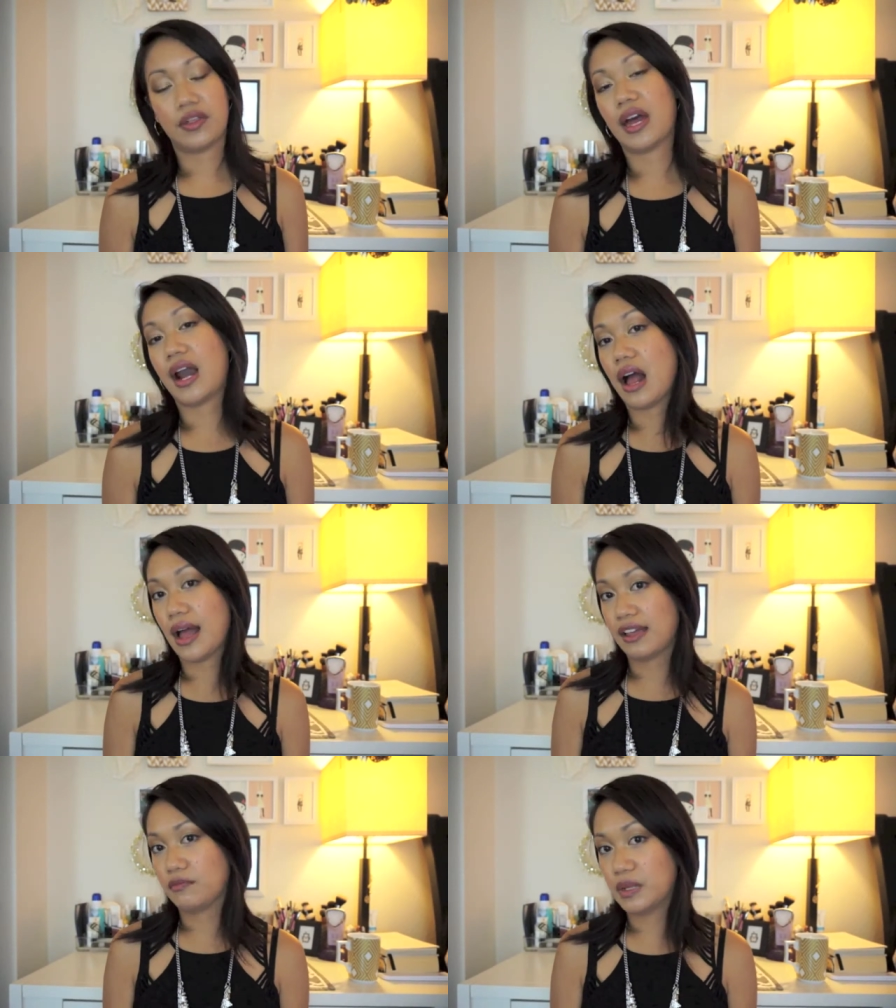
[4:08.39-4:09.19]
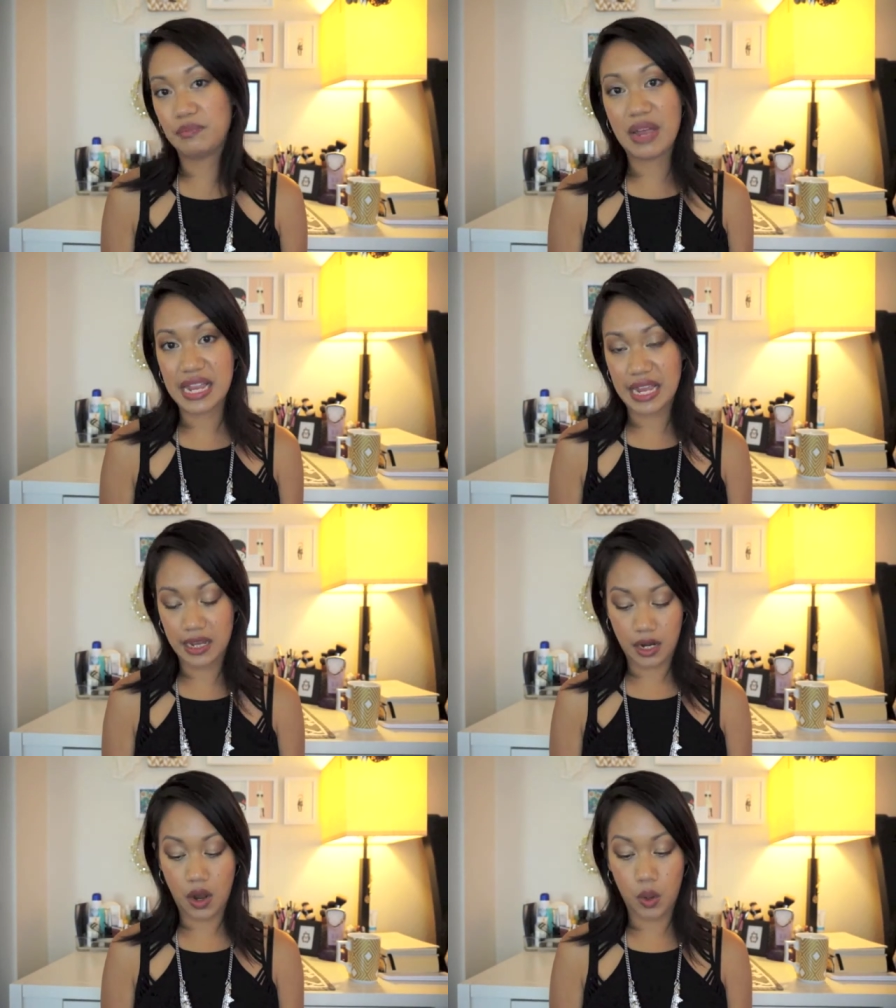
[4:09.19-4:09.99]
that I have been making
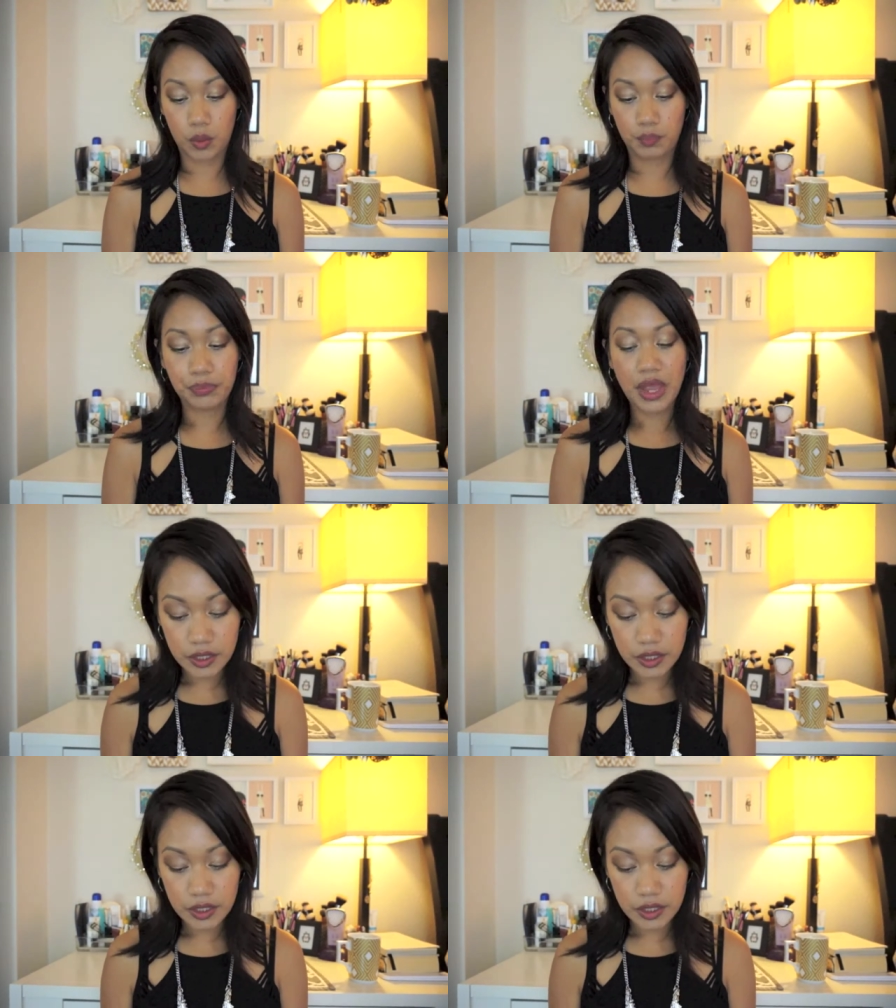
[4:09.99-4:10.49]
at home.